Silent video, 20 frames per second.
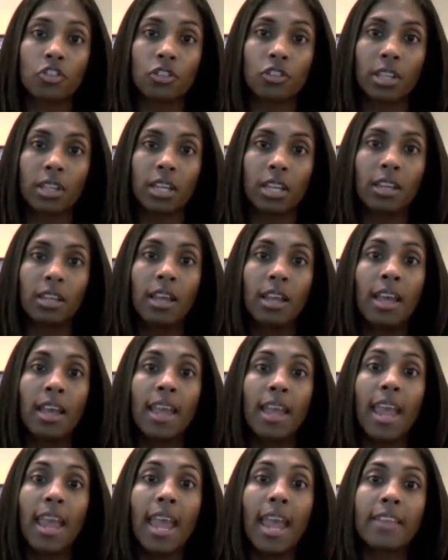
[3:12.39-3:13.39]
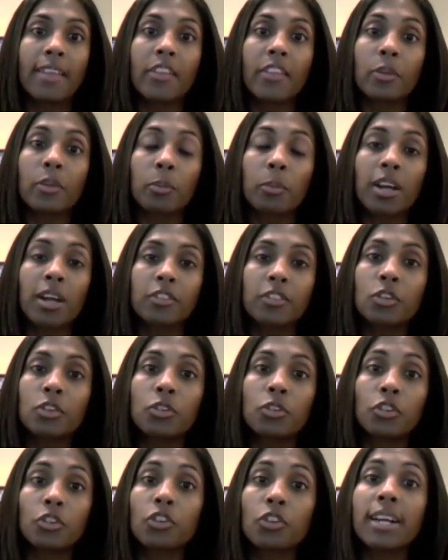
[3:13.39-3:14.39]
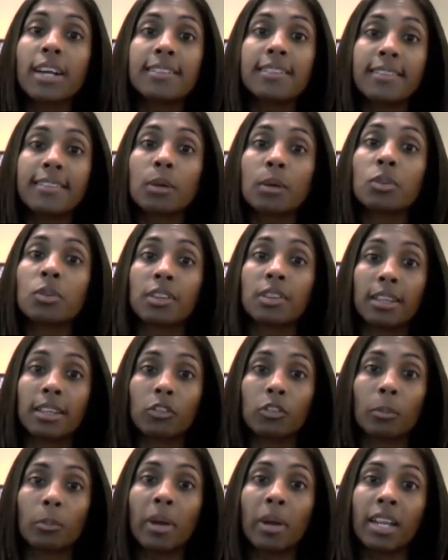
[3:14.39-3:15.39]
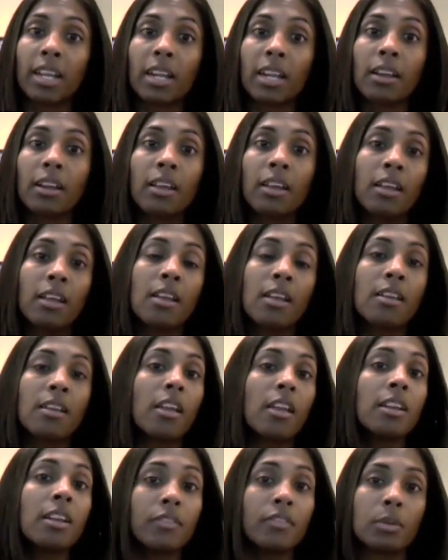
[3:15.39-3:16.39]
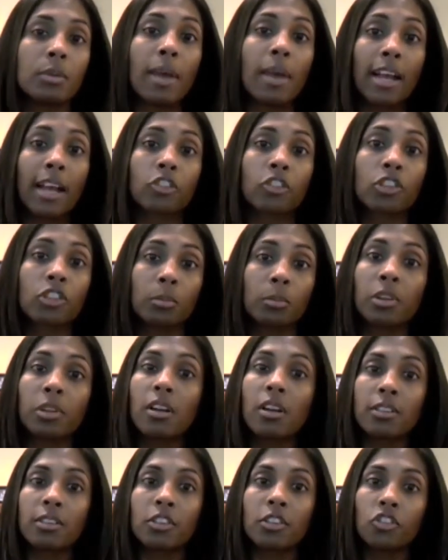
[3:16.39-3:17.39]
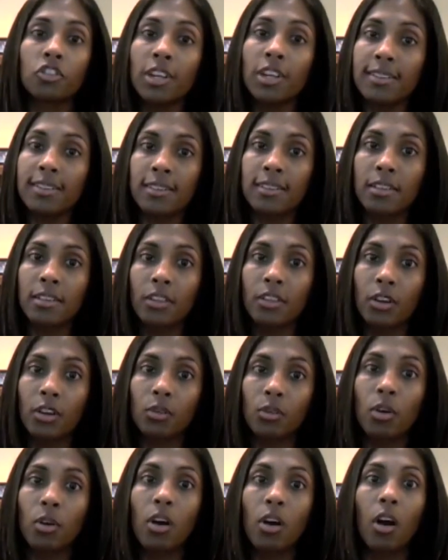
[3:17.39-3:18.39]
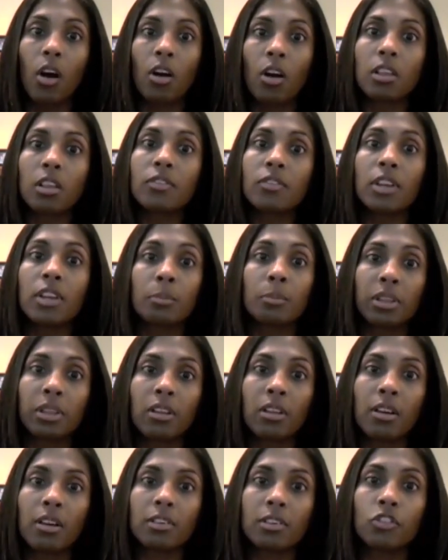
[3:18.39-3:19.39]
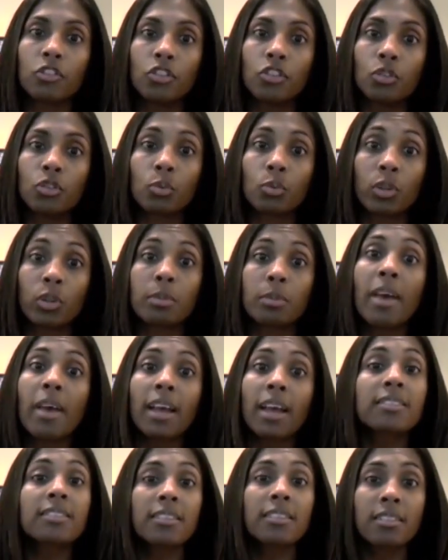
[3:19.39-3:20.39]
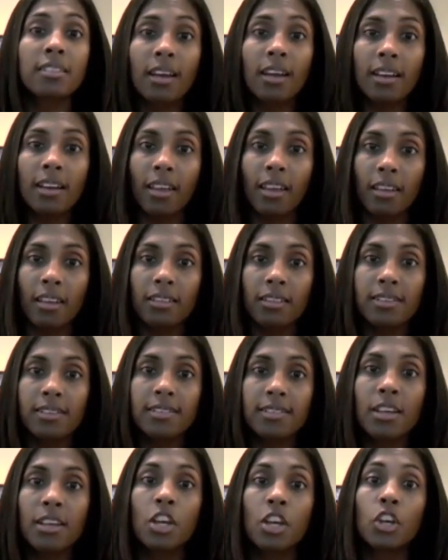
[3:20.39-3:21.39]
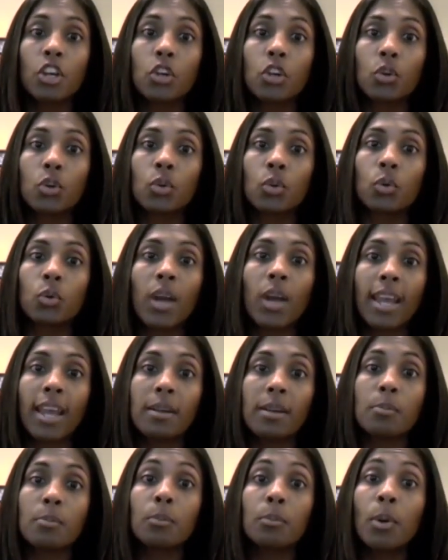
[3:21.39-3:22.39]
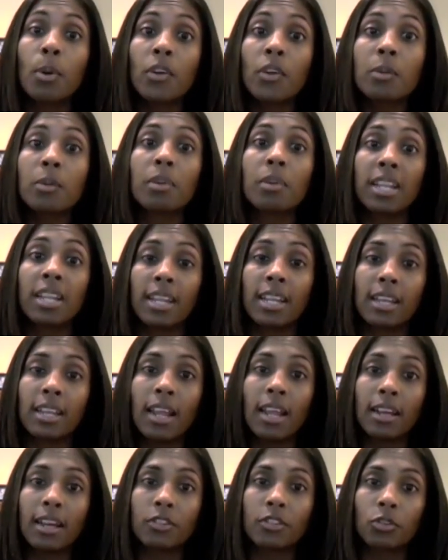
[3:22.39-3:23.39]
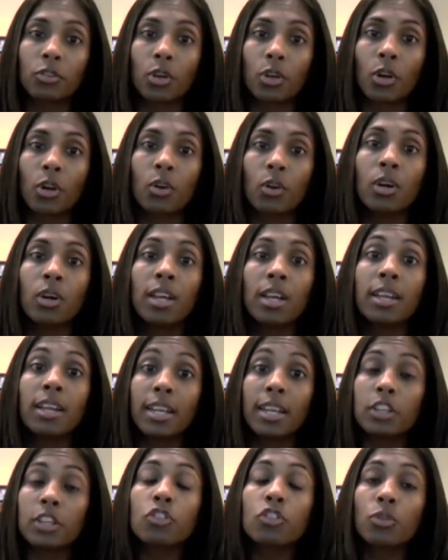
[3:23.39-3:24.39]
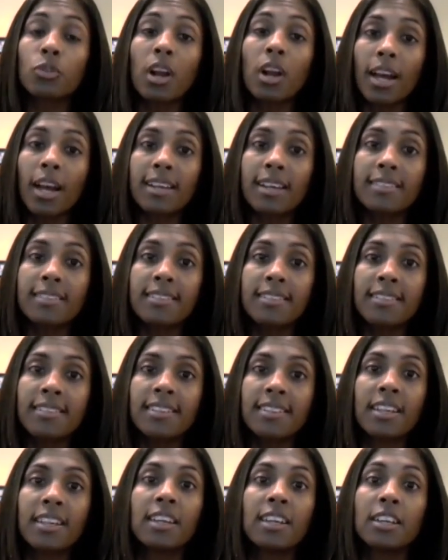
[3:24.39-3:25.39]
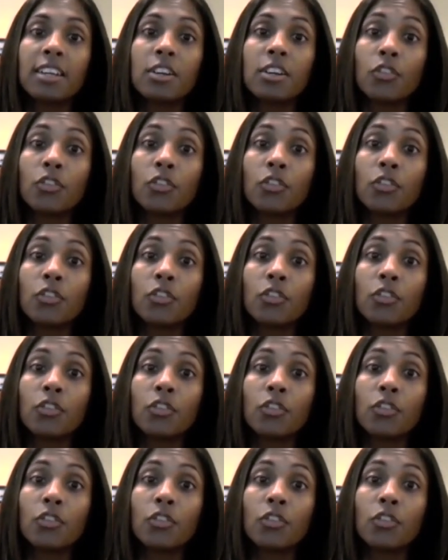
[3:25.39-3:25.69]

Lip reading: initially and that the prosecutor tried to say was illegal money. None of it actually belonged to Jason, though. All of it belonged to RE/MAX clients who had put the money in escrow in trust